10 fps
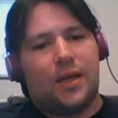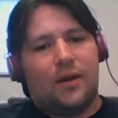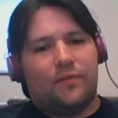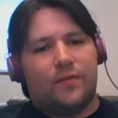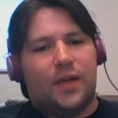
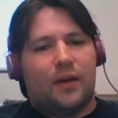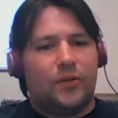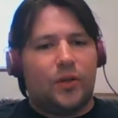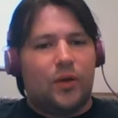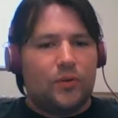have
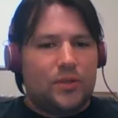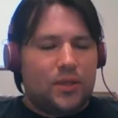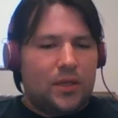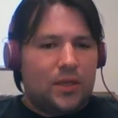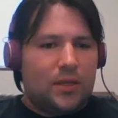nodes
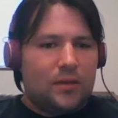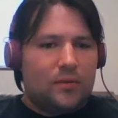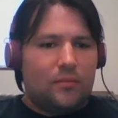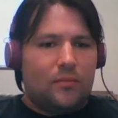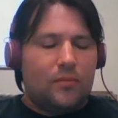in